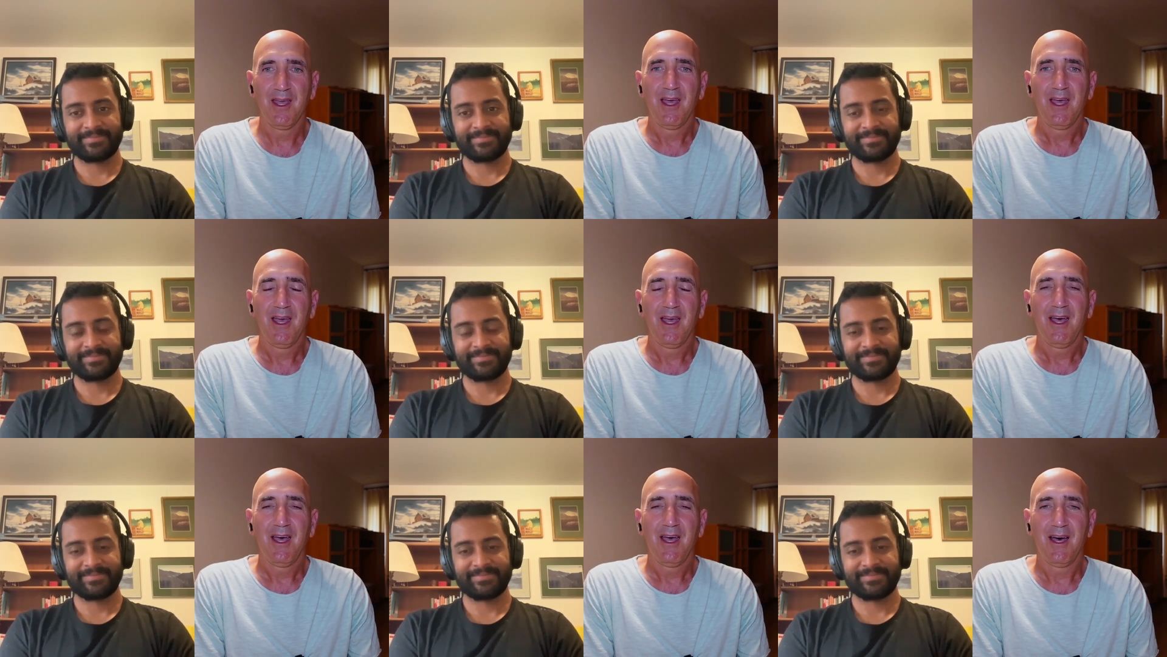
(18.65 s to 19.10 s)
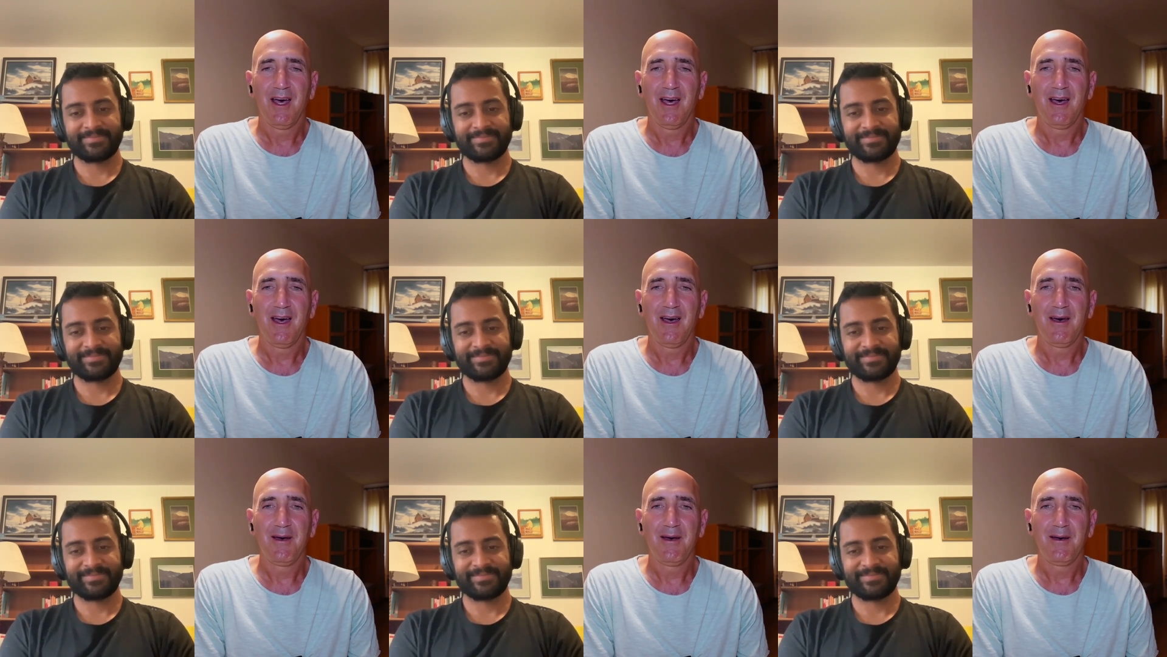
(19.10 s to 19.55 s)

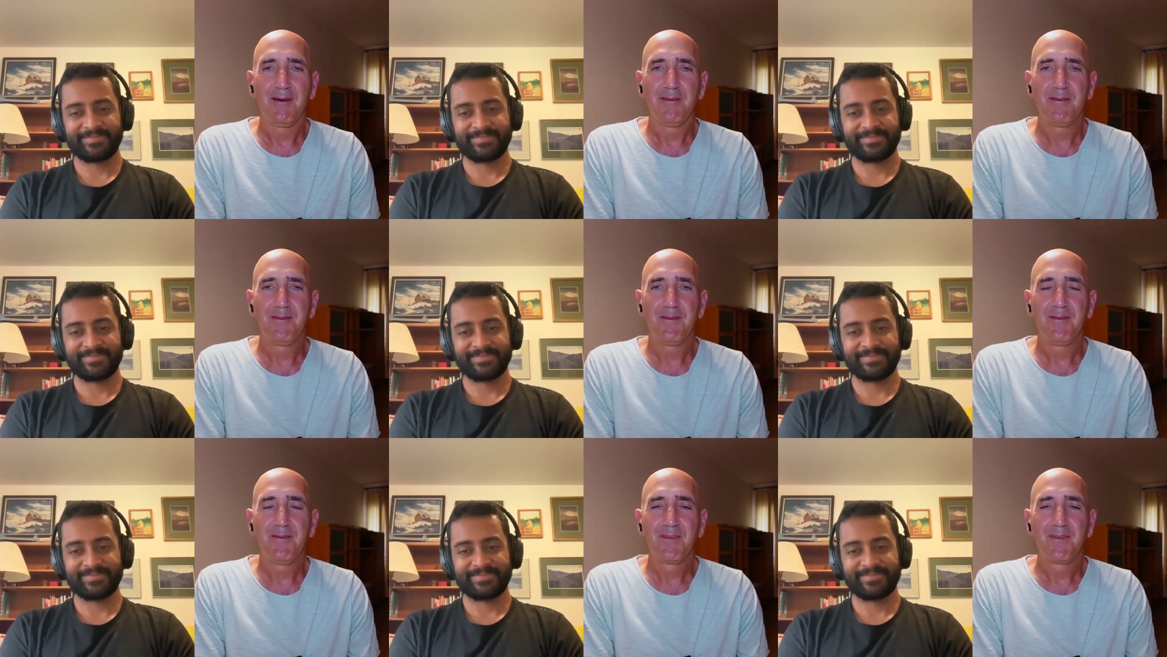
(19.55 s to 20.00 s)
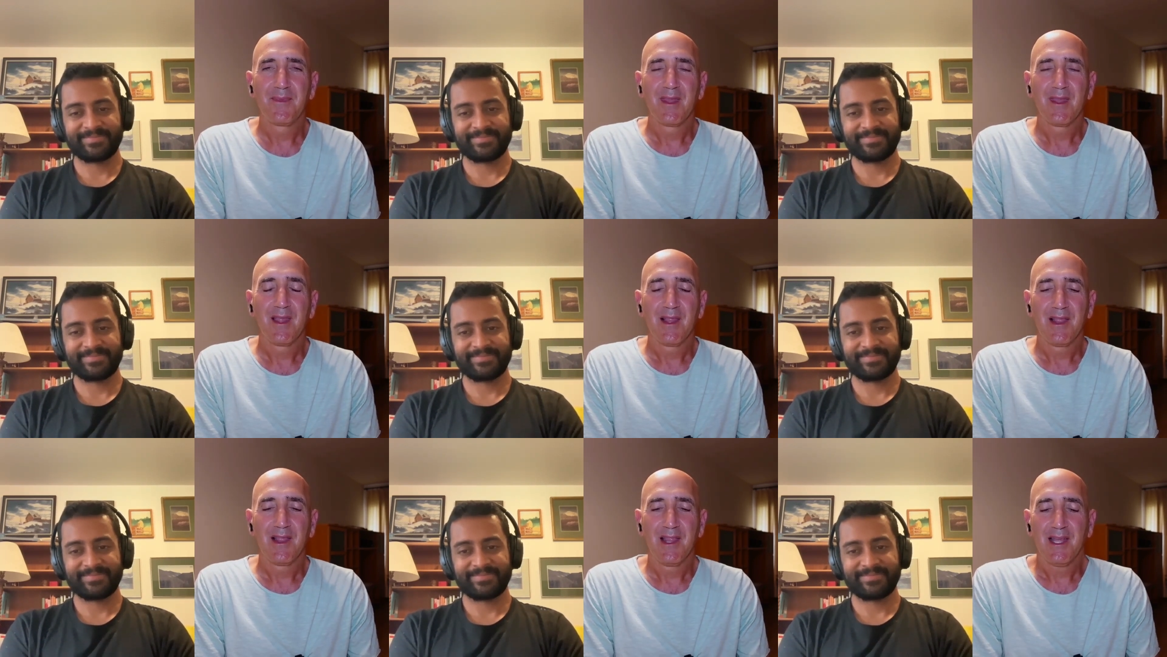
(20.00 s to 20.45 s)
Speaker 1: Um,
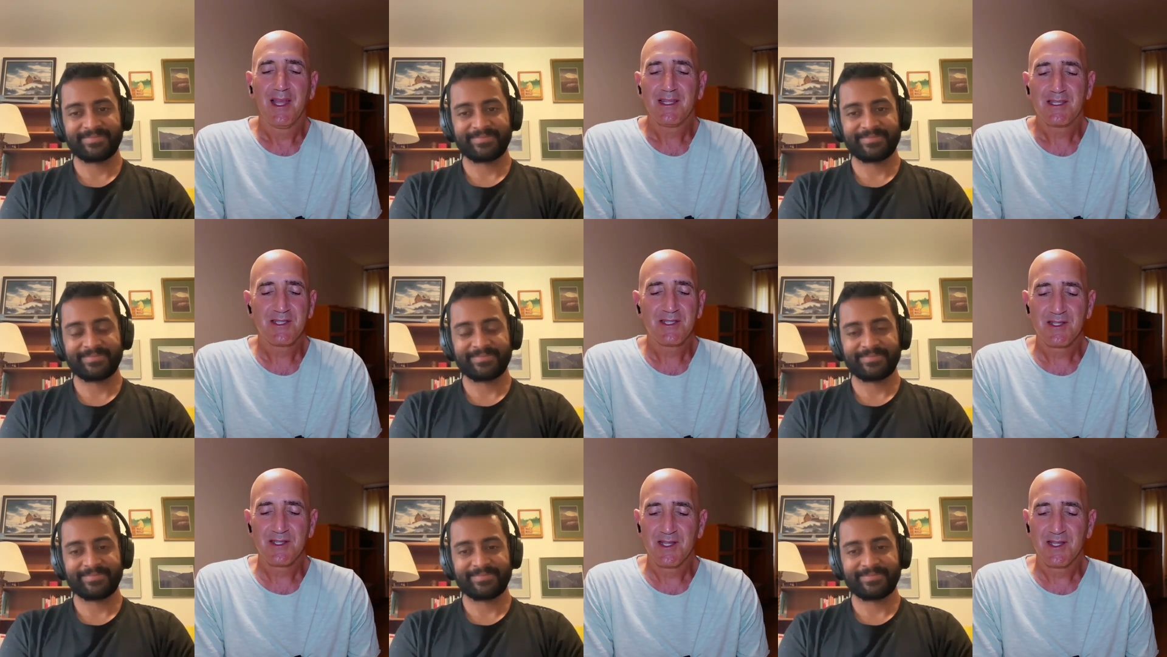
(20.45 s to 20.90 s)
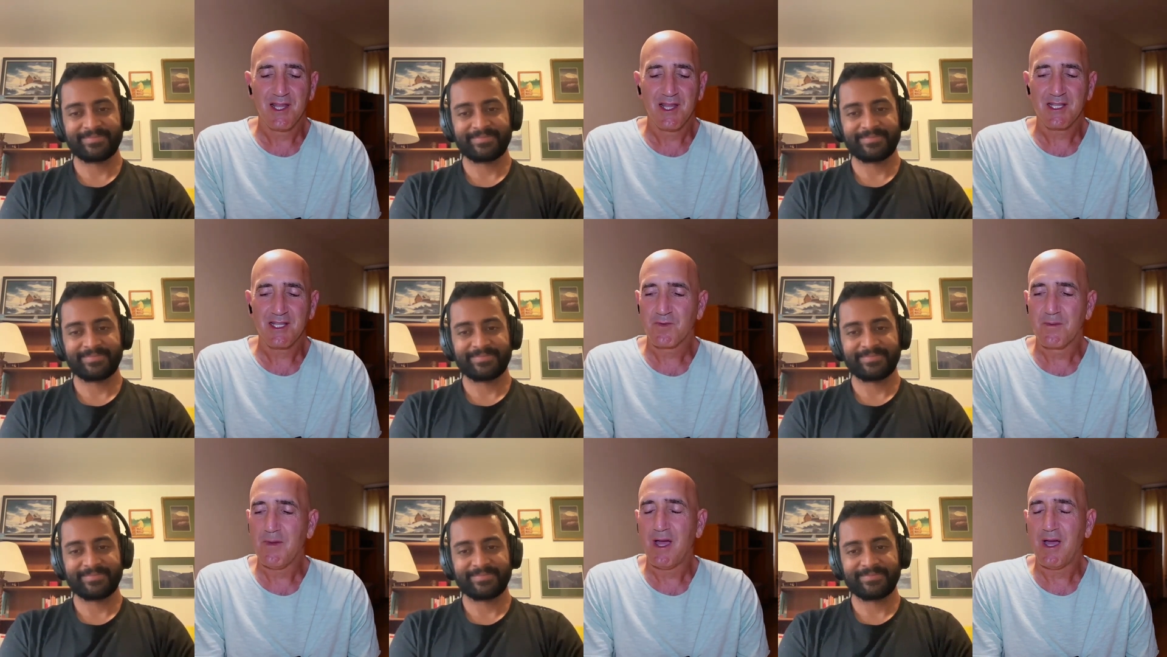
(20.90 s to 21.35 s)
let's let's
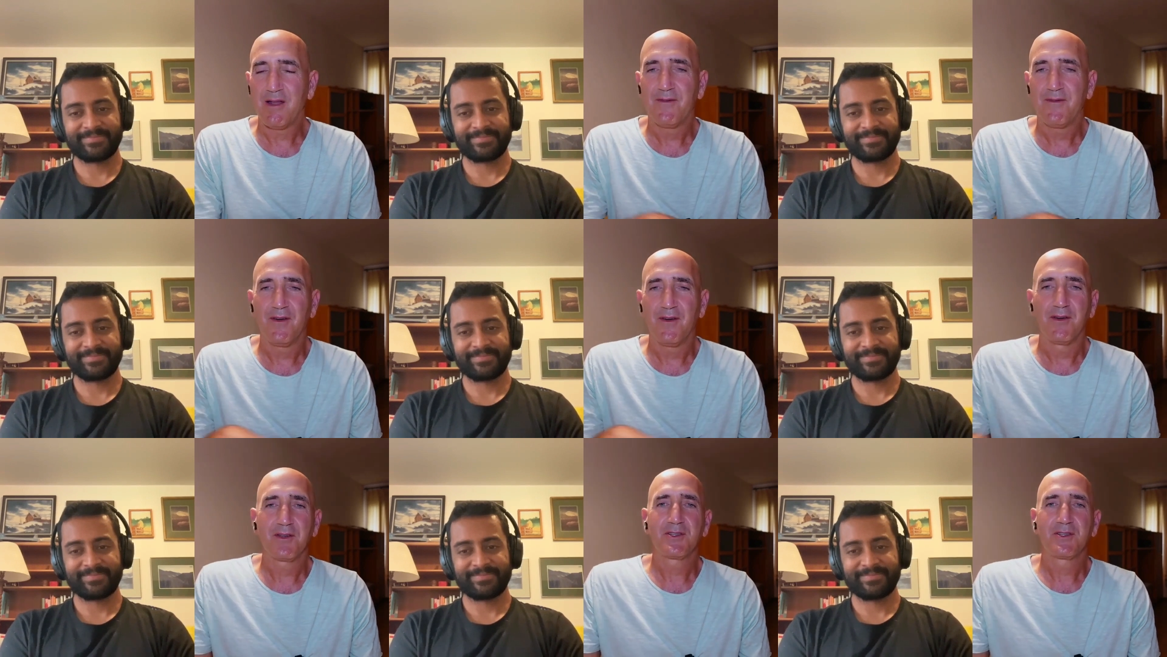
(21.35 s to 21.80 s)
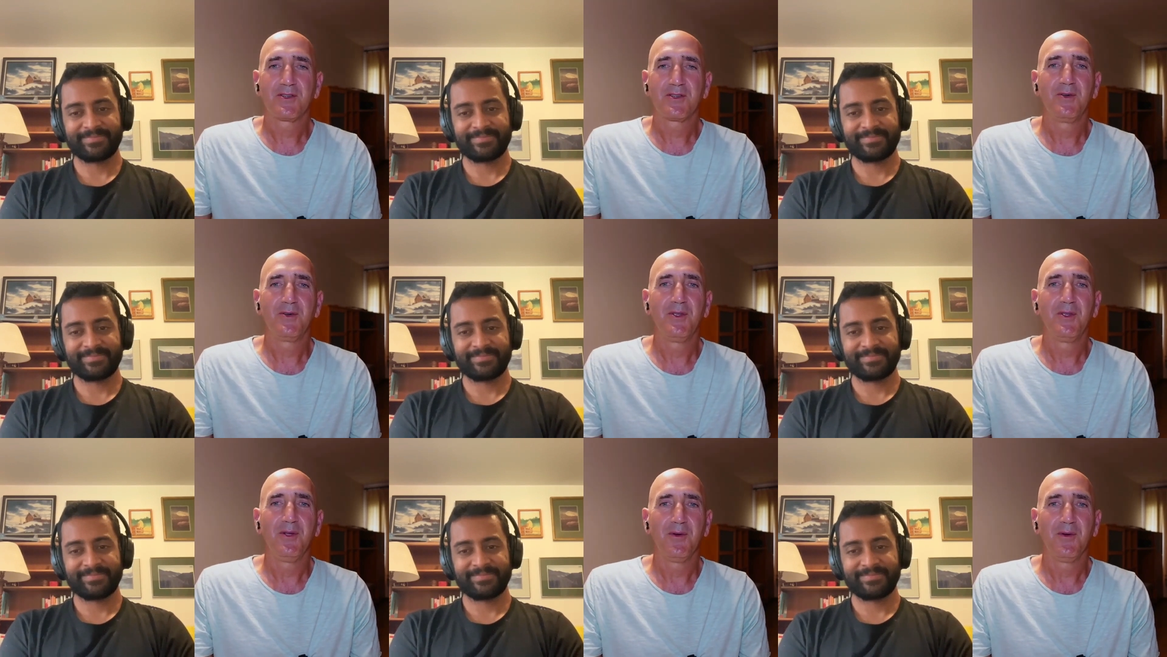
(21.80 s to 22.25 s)
remind folks who you
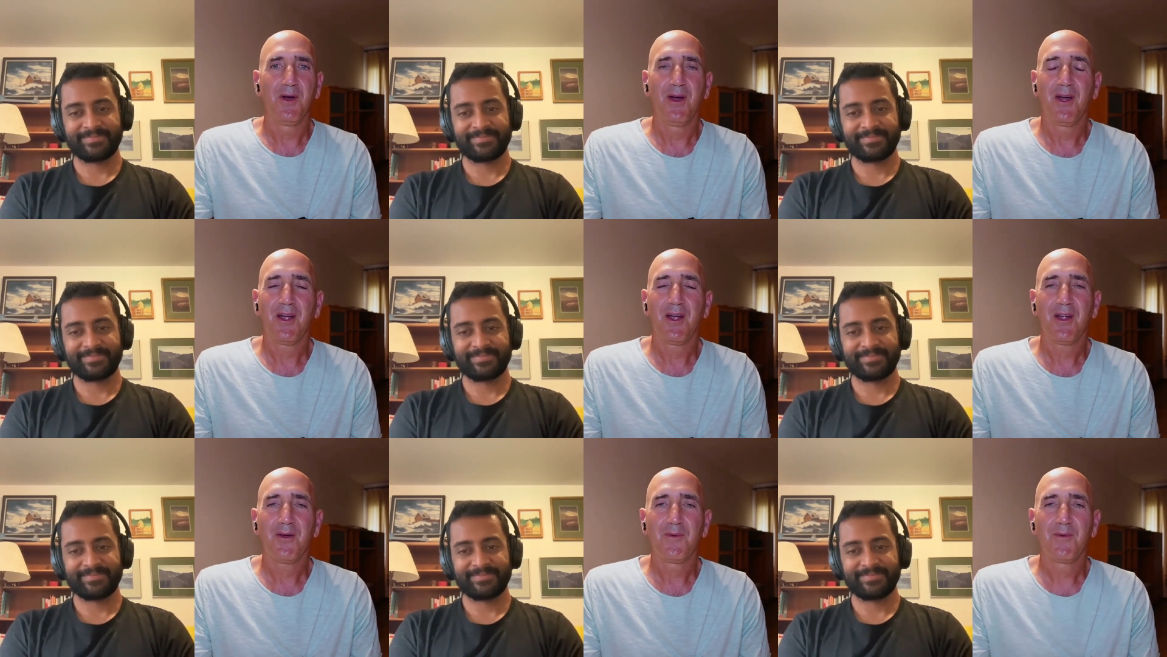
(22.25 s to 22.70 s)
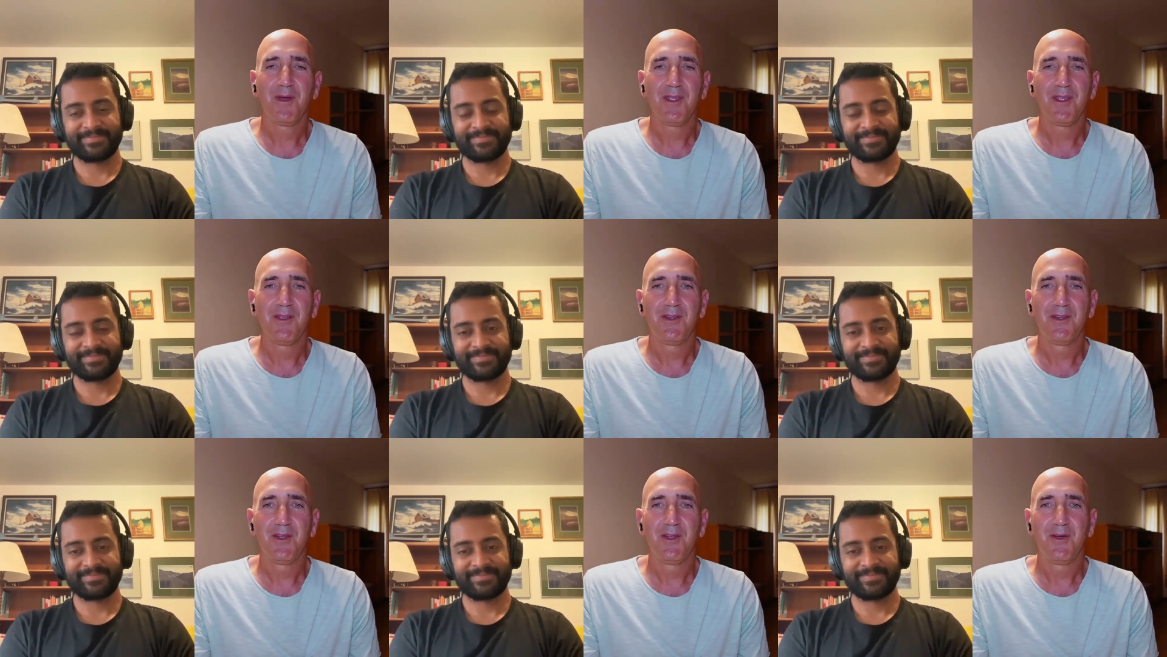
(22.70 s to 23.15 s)
are, what you
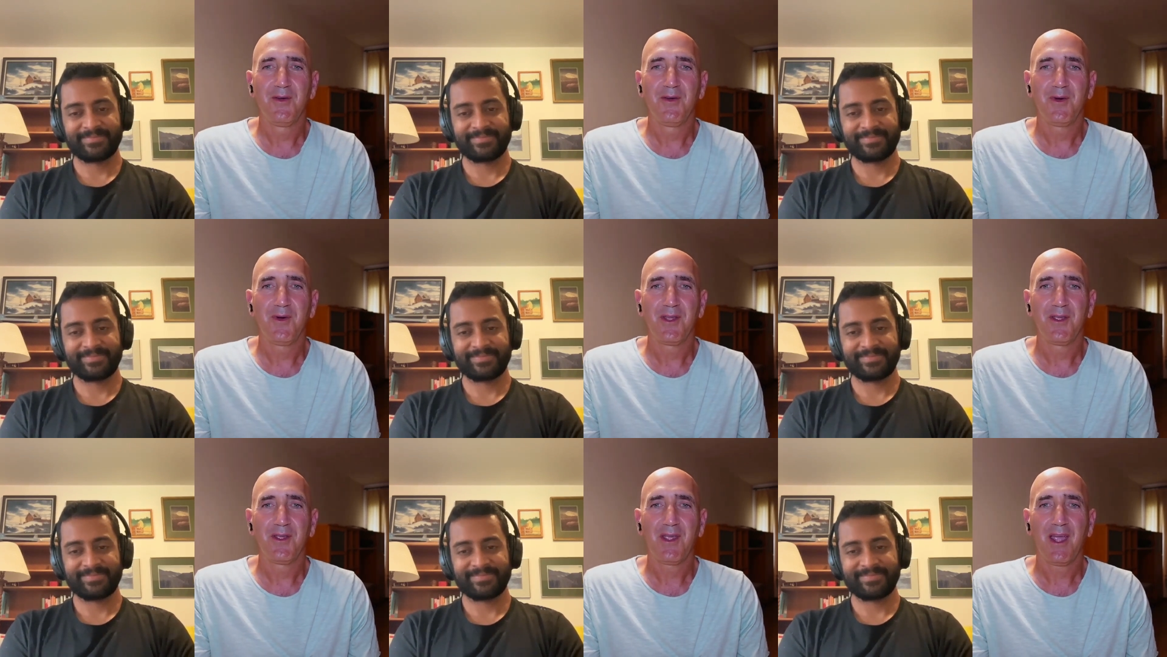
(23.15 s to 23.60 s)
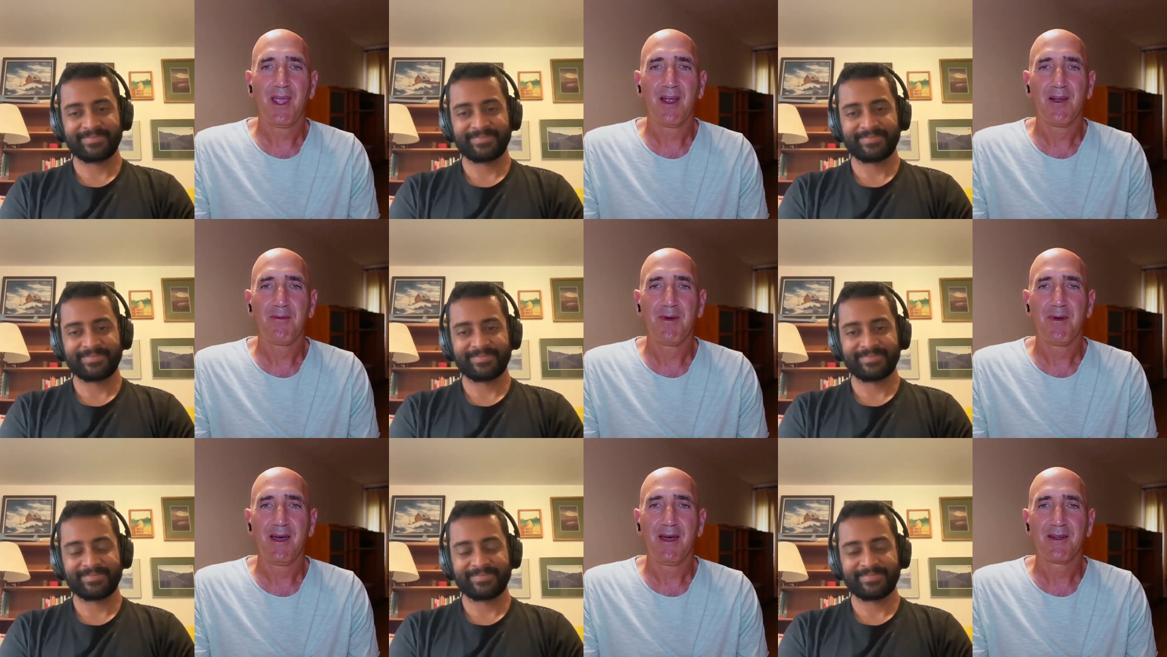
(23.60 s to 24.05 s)
do, what you care
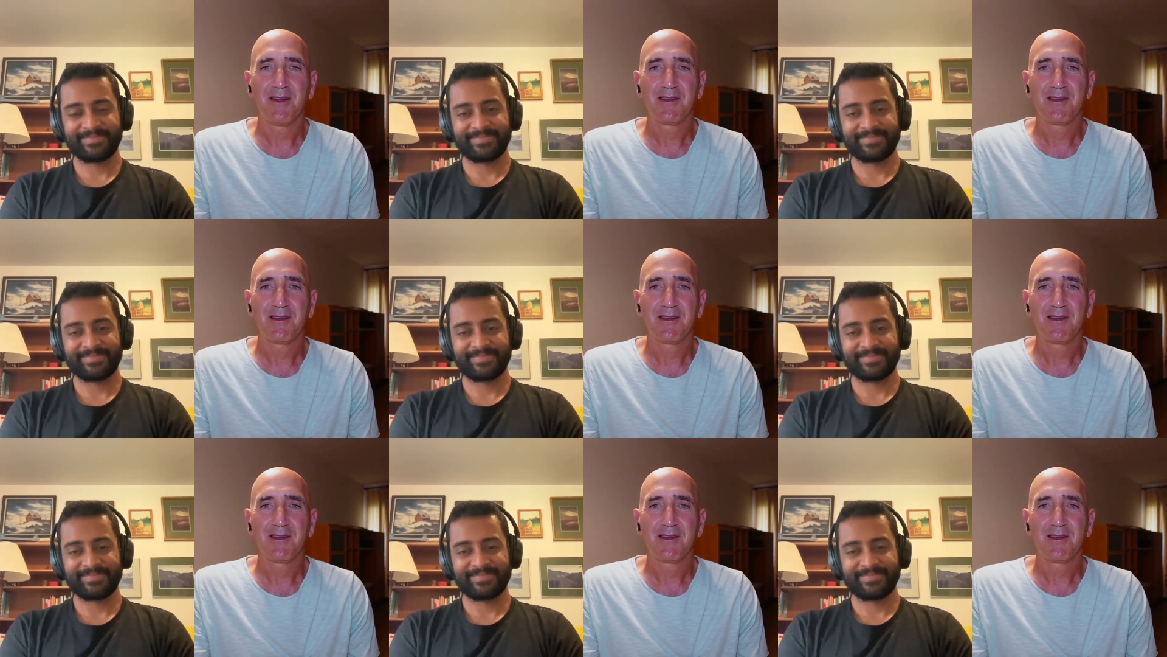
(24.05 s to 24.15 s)
about,